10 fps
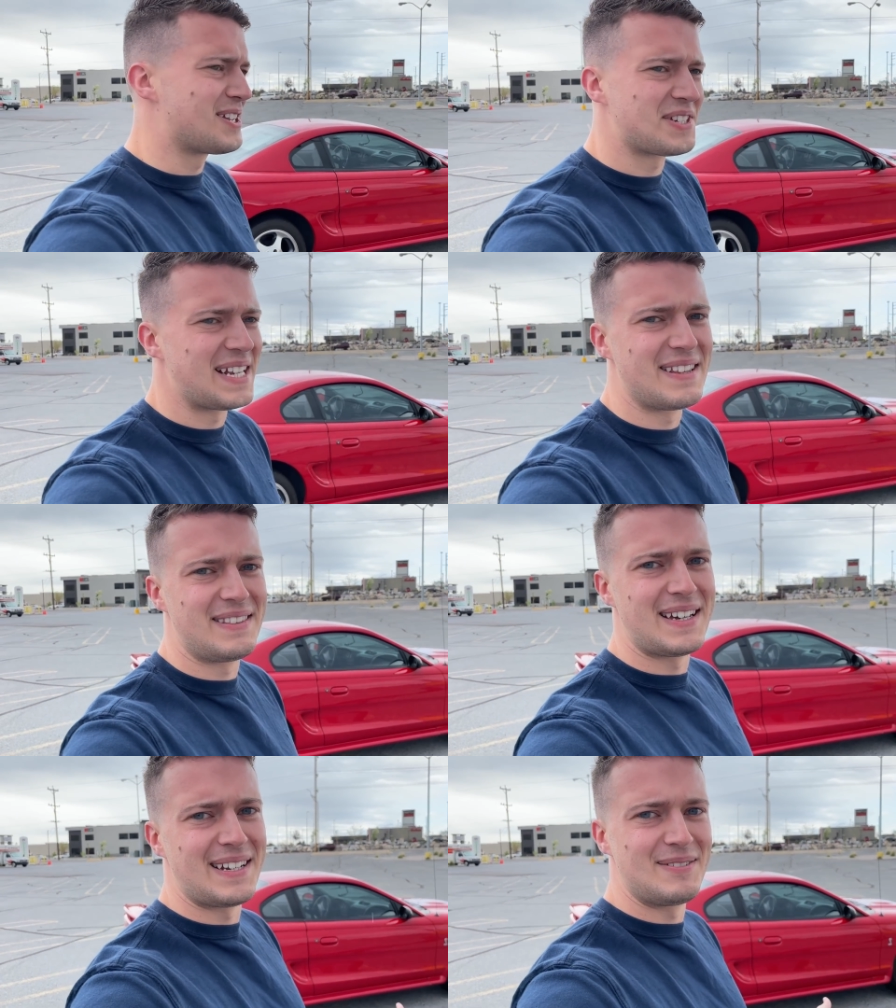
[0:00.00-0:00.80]
excited
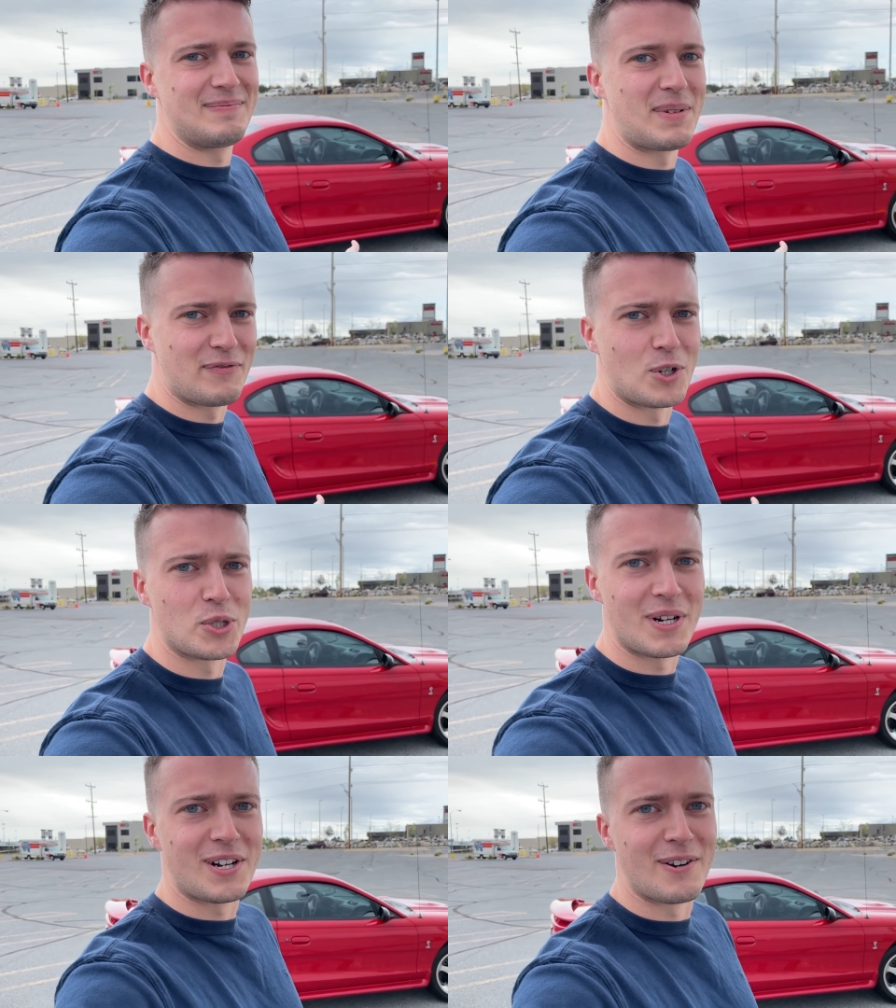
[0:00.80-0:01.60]
that, that my
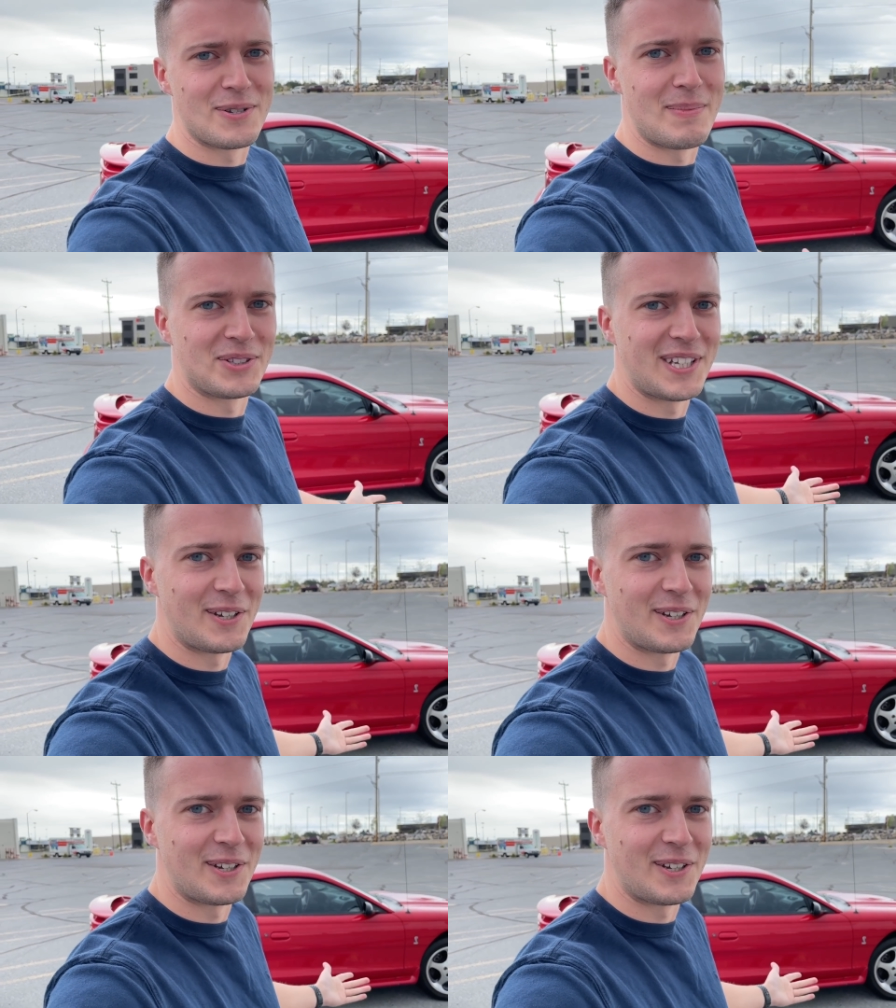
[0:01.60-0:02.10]
first red car is a Mustang